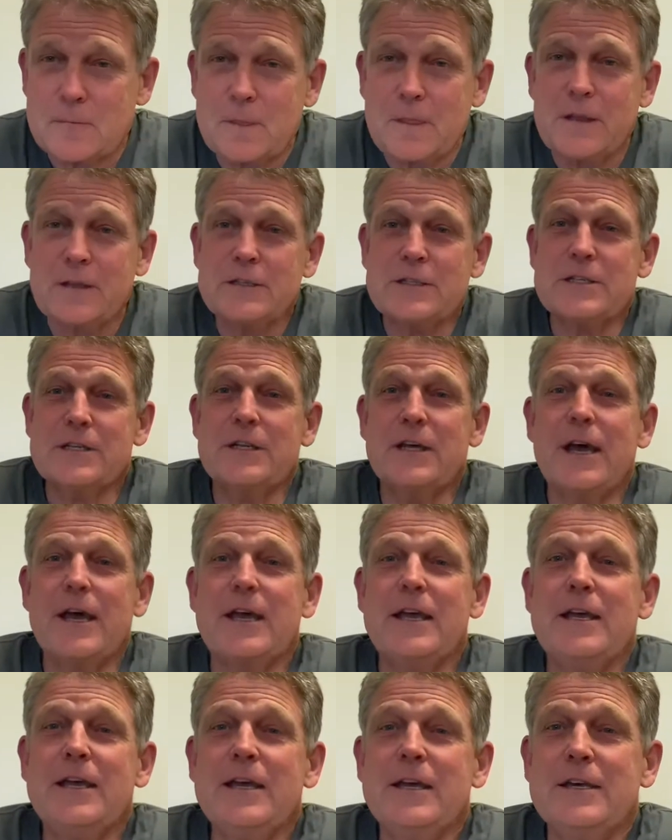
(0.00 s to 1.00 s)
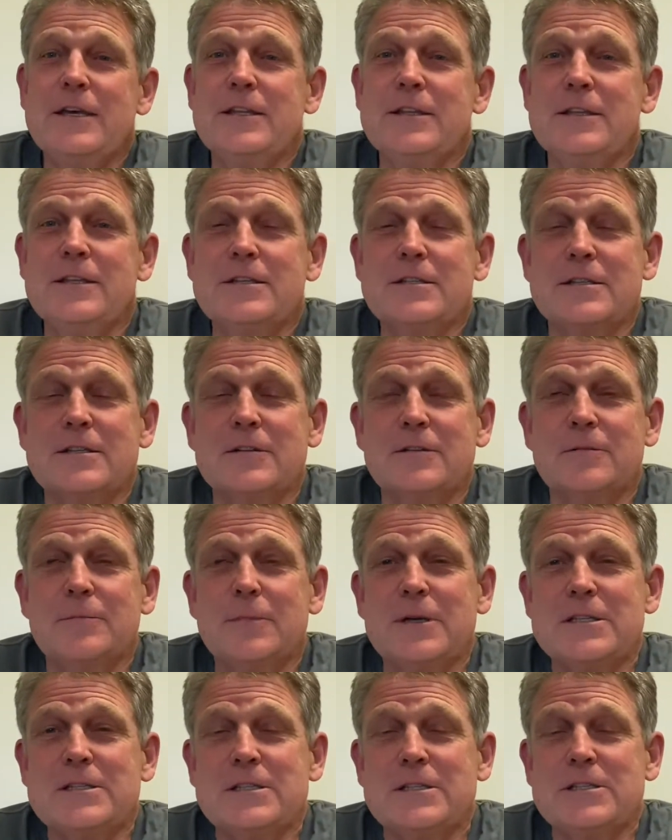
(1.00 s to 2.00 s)
today in this little
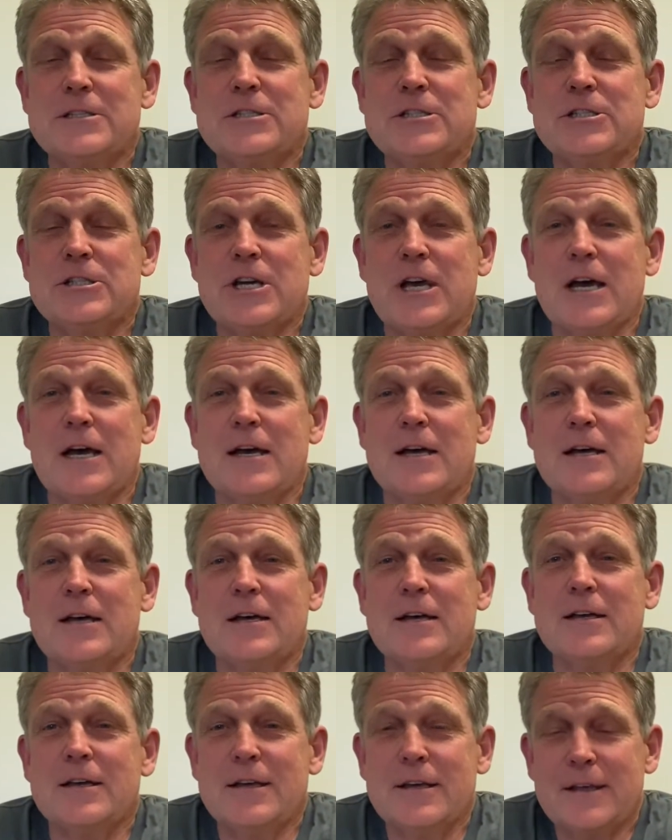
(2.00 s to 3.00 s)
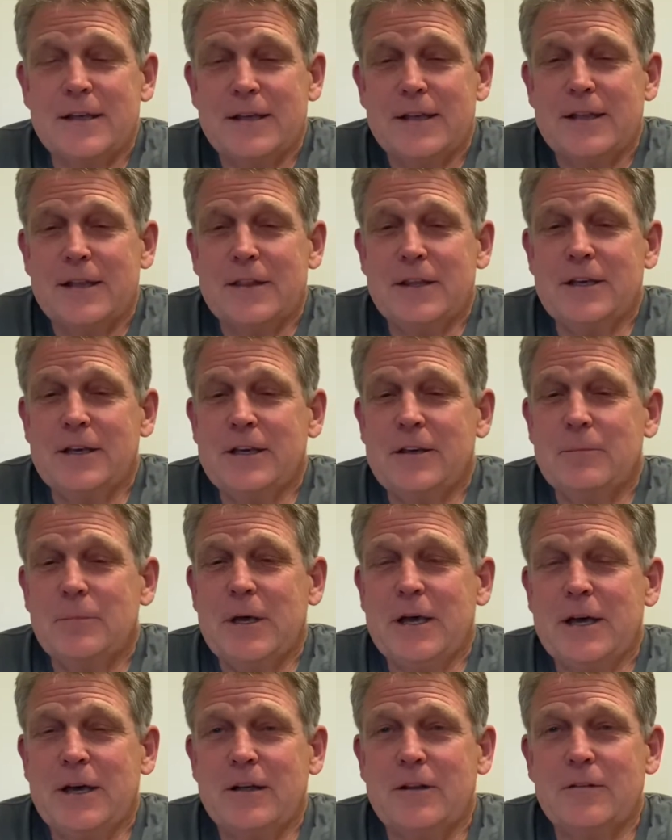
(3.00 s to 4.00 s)
message, thinking
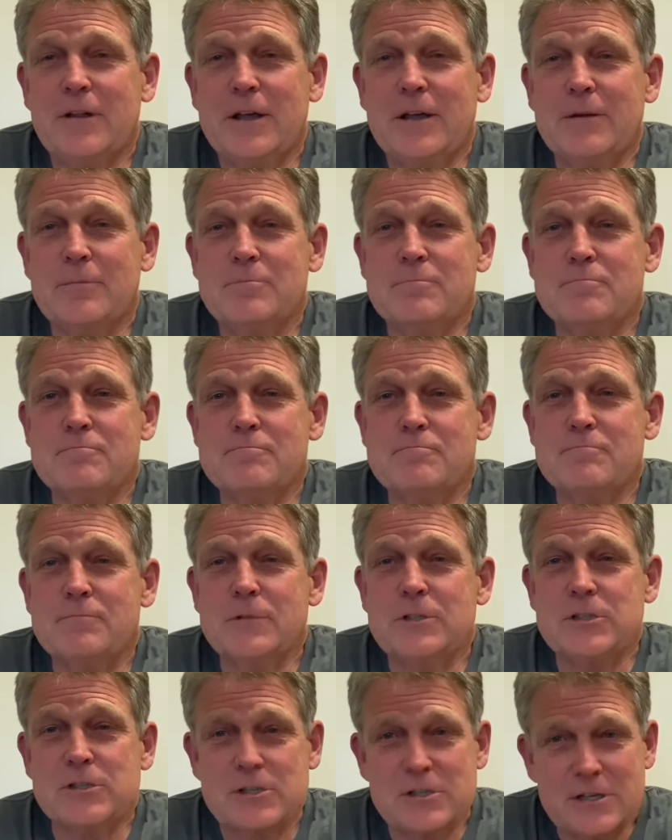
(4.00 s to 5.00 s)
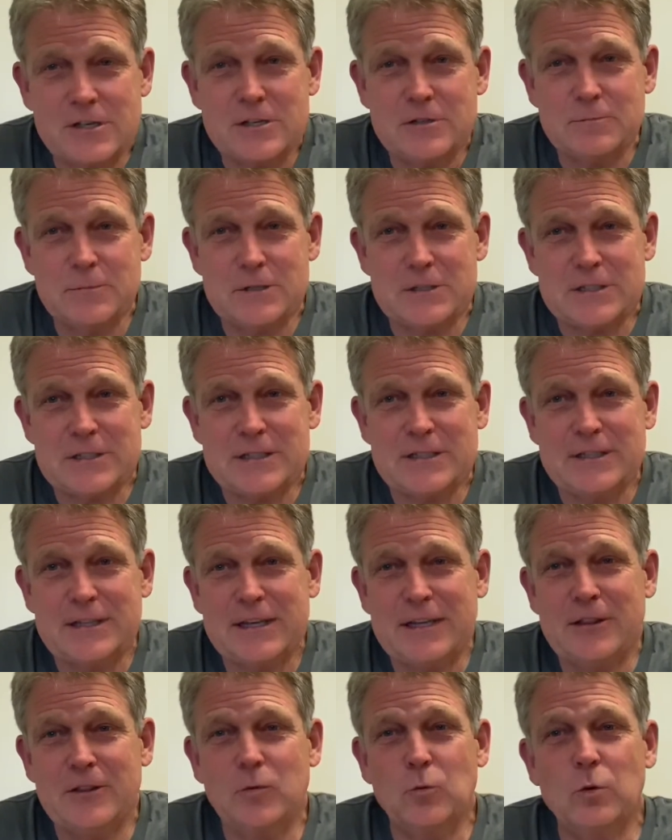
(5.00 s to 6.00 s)
about discernment
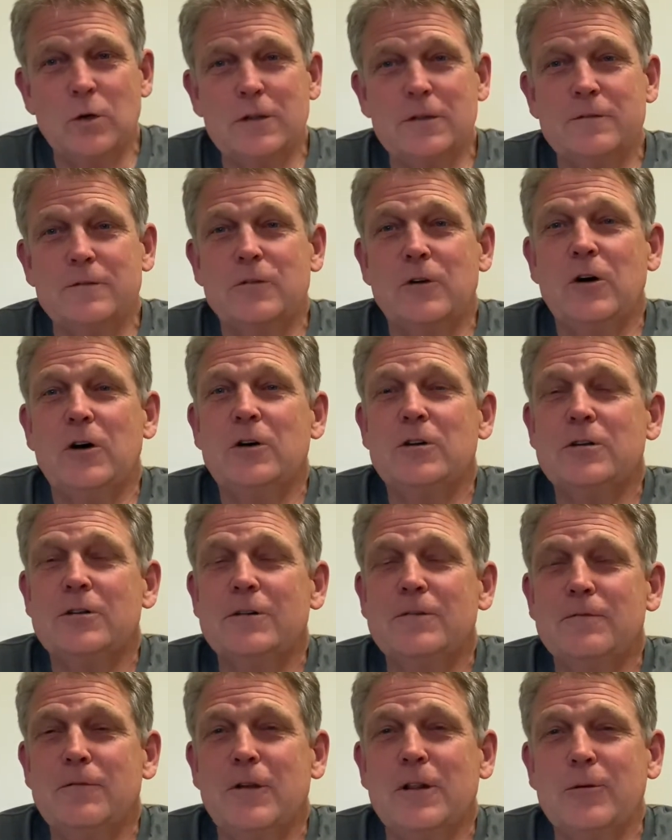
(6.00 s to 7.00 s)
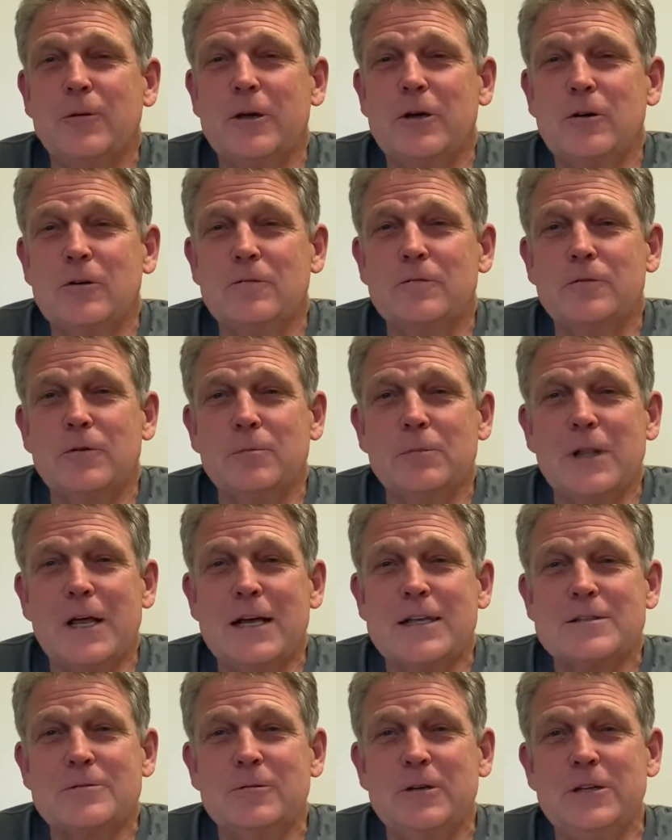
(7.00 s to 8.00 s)
and the will of God, following on from
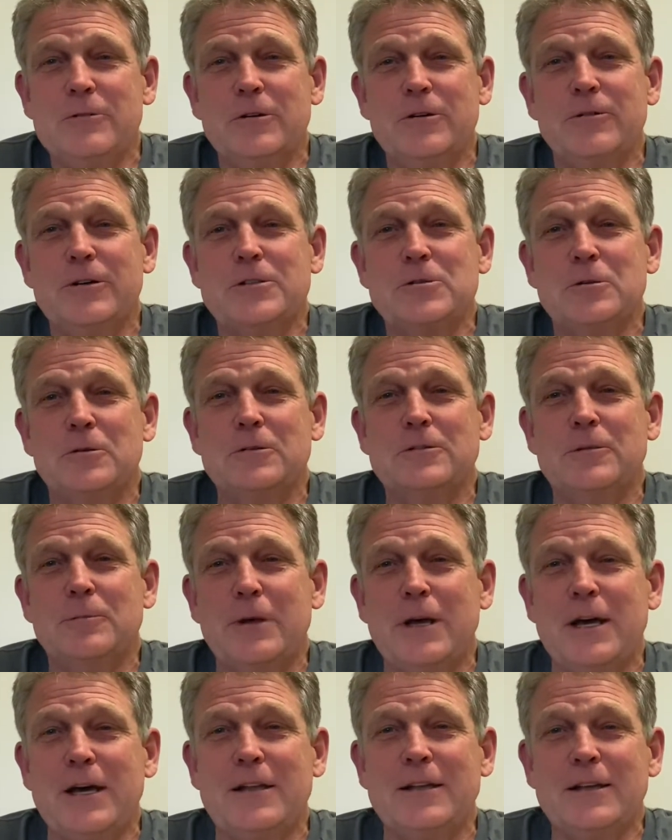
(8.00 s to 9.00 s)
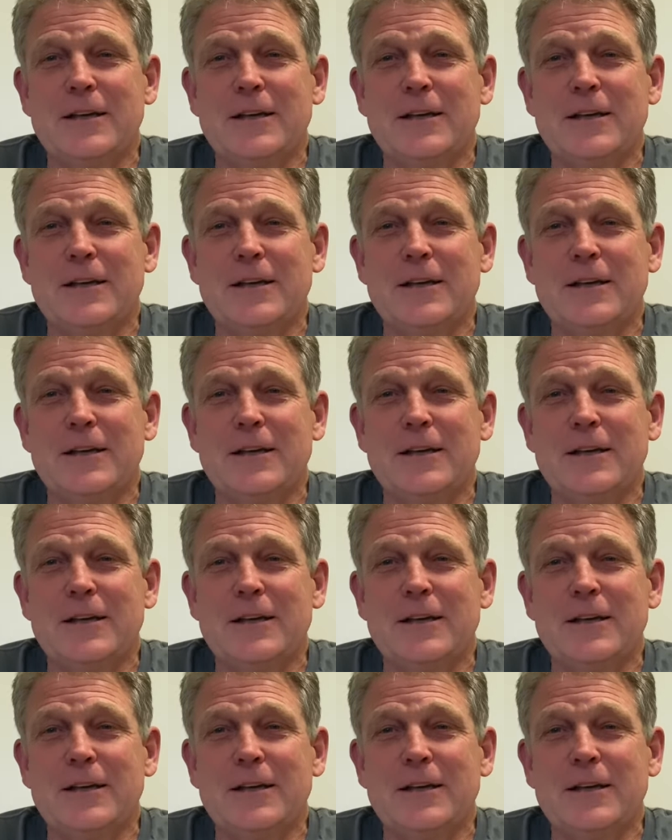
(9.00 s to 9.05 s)
last week where we talked about